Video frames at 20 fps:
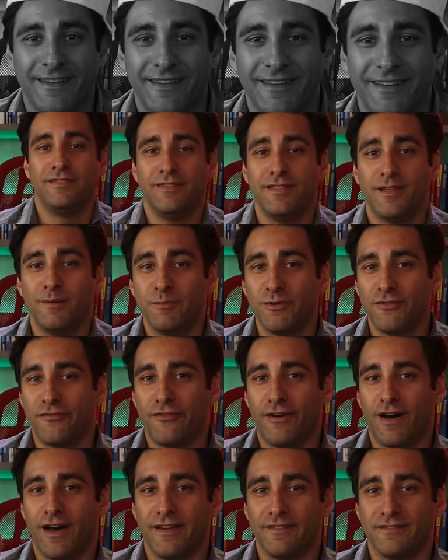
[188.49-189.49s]
Number
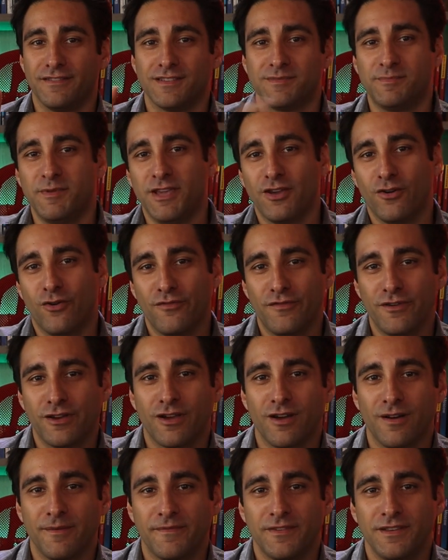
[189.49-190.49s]
5 is being
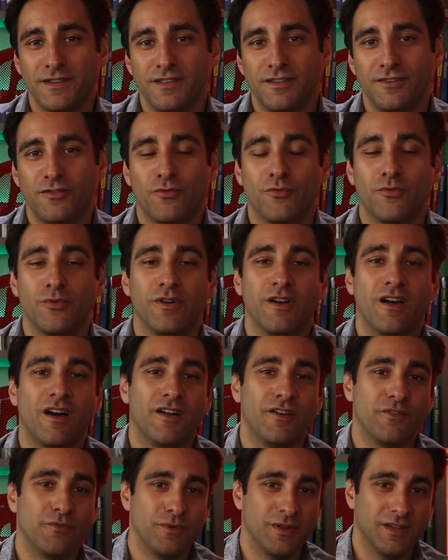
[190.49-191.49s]
overconfident or
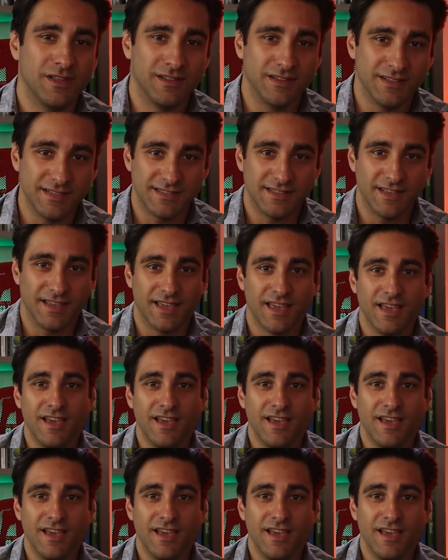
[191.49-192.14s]
unrealistic.